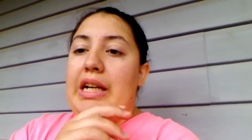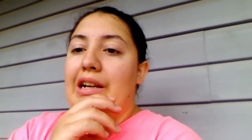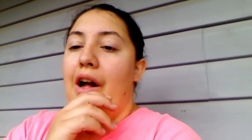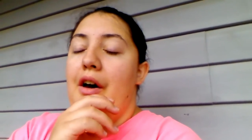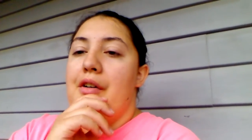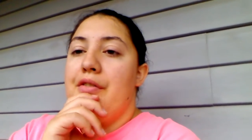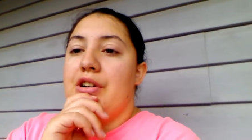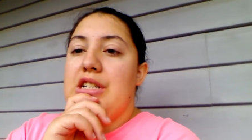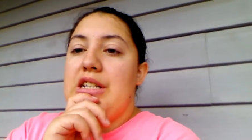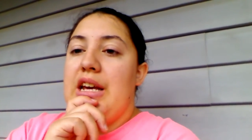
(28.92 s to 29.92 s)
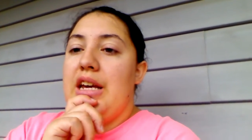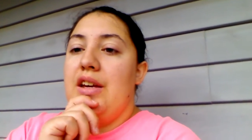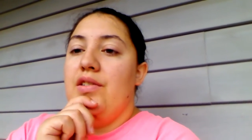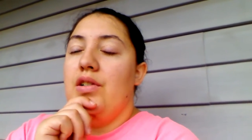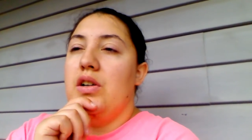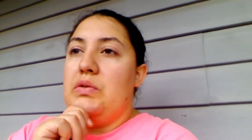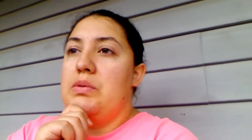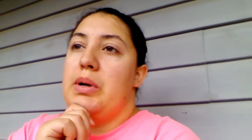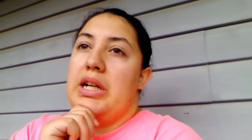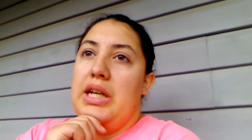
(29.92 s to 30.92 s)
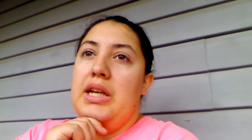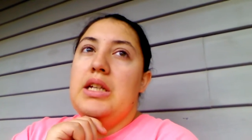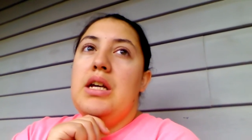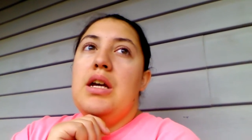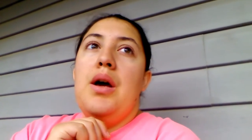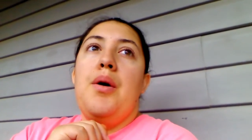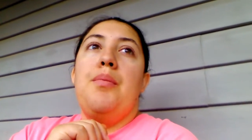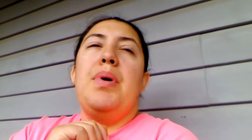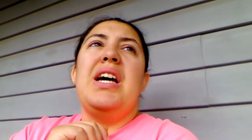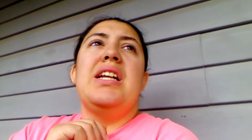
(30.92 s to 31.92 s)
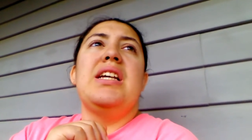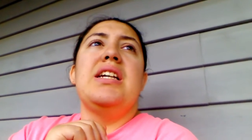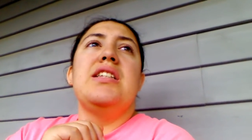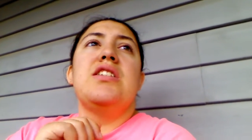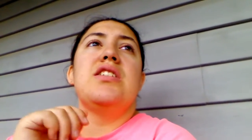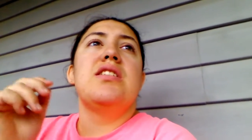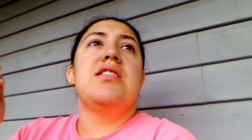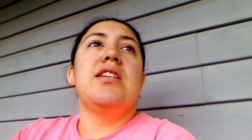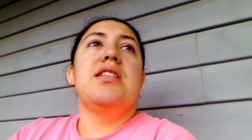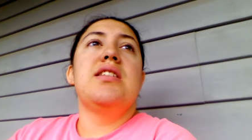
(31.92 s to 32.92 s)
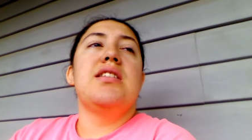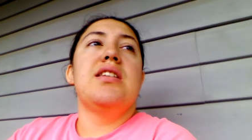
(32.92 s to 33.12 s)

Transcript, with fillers: going for today for everybody, but it's just, it's,